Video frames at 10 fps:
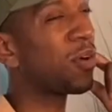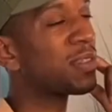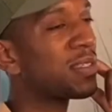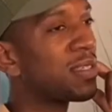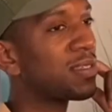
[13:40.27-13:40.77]

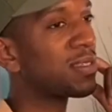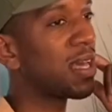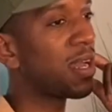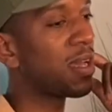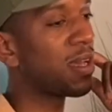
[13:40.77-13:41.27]
sense is
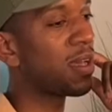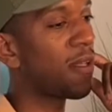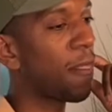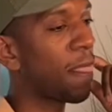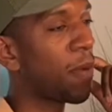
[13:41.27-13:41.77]
that
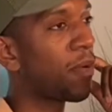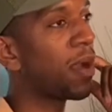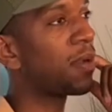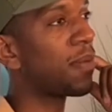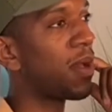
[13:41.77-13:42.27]
I
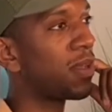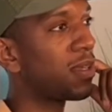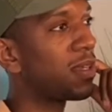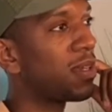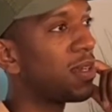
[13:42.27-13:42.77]
prayed about it,
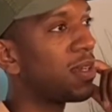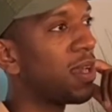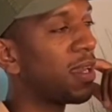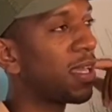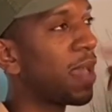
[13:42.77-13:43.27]
and it came